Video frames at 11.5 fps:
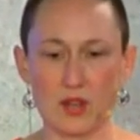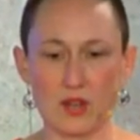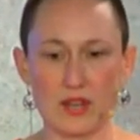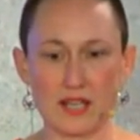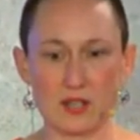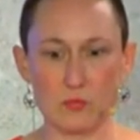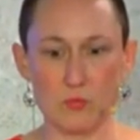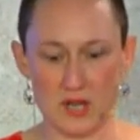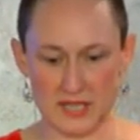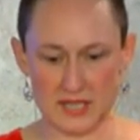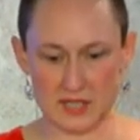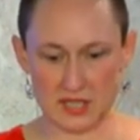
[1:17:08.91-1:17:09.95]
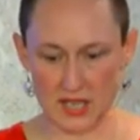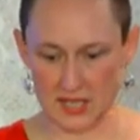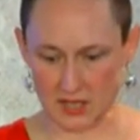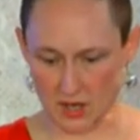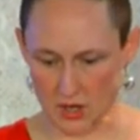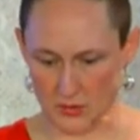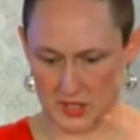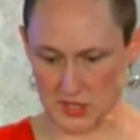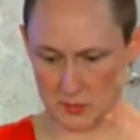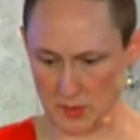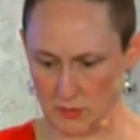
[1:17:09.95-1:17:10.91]
like wanting to like, oh, this
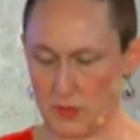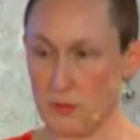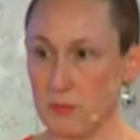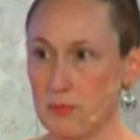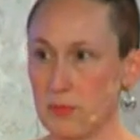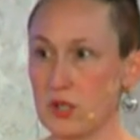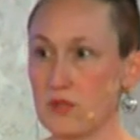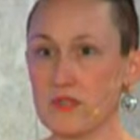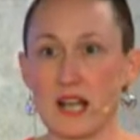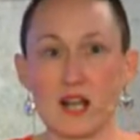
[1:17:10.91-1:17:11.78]
is beautiful and perfect.